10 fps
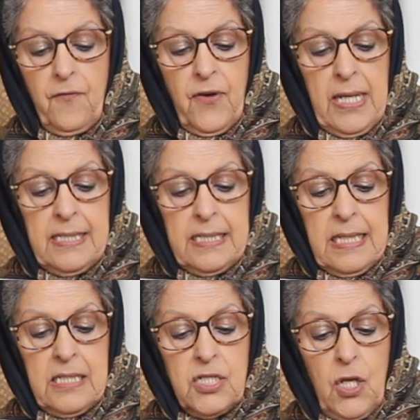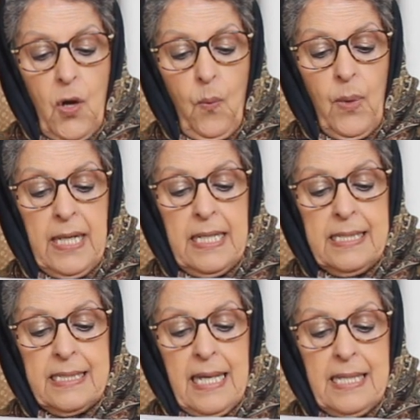For instance, when
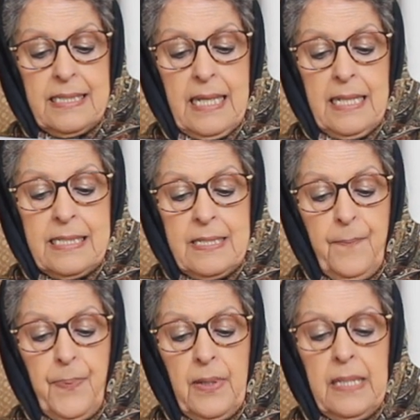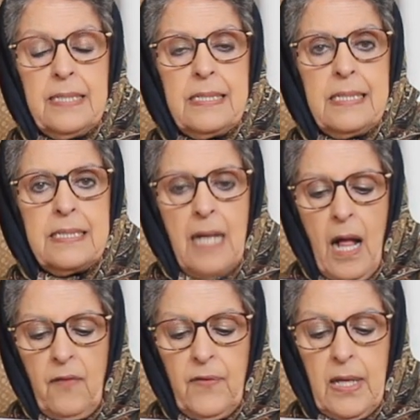he says a simple is
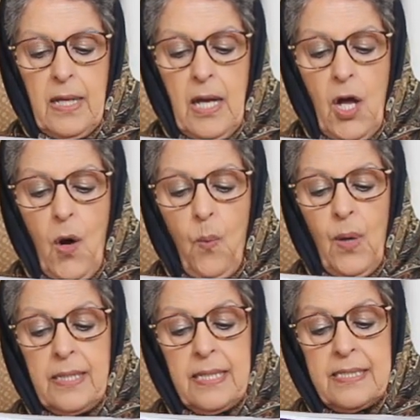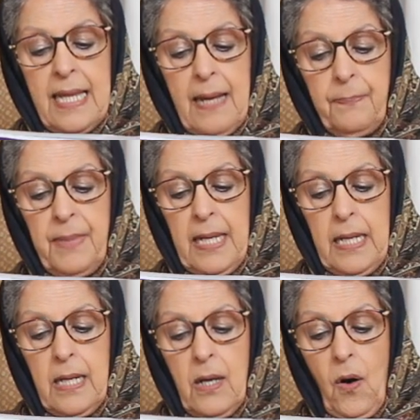dissolving, what does that
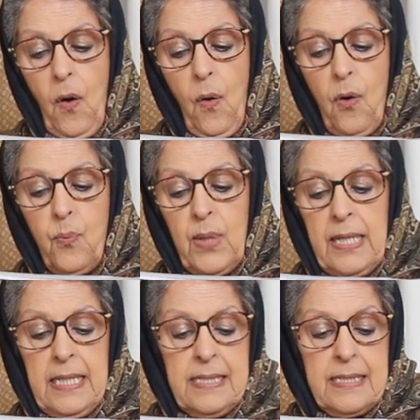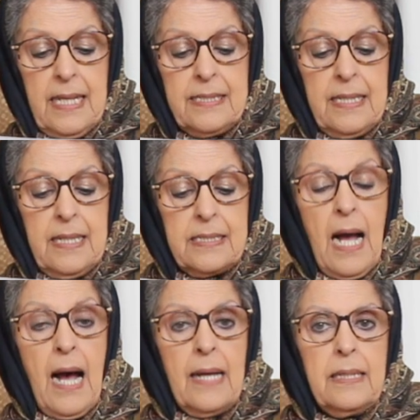mean? Or when he says it is
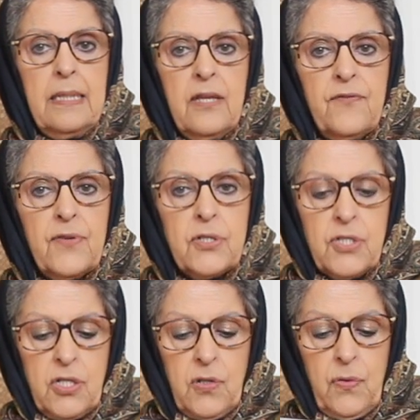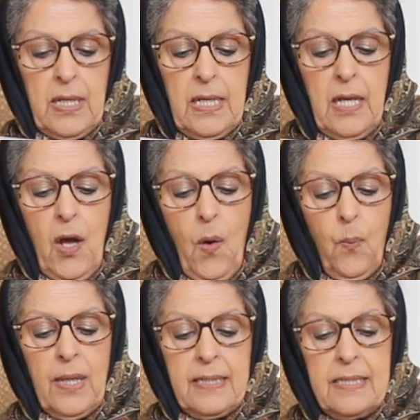hot in the 1st degree,
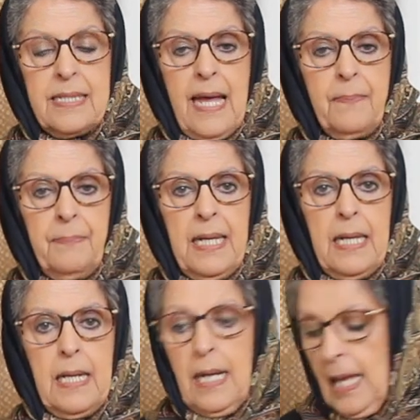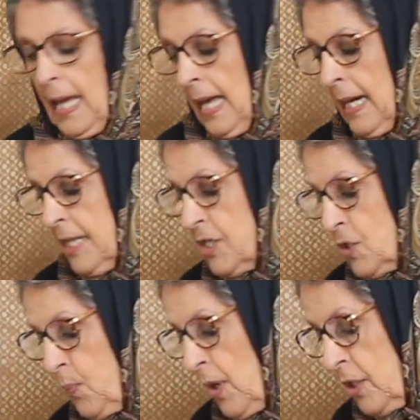what does that mean? And I
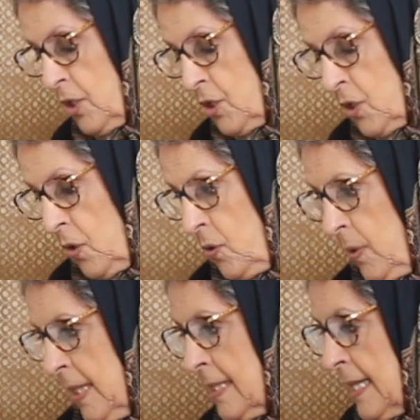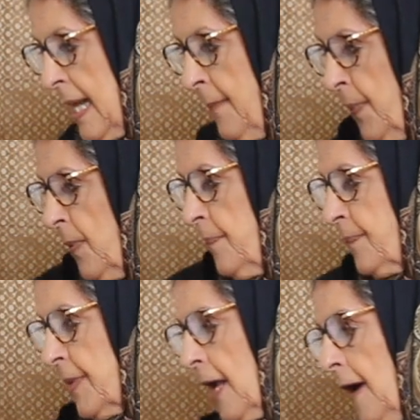just wanted to show you an example
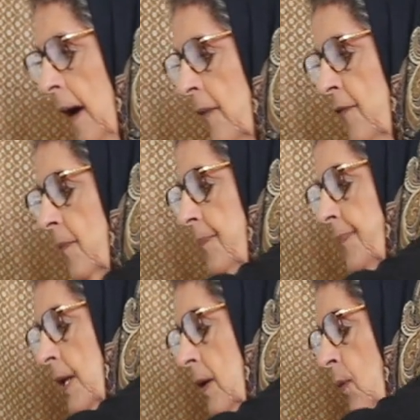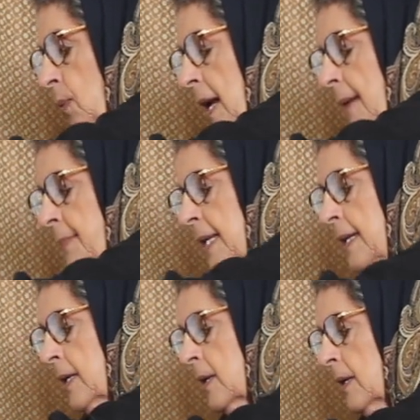of what I
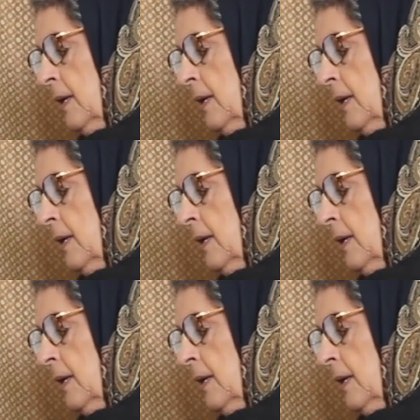mean here.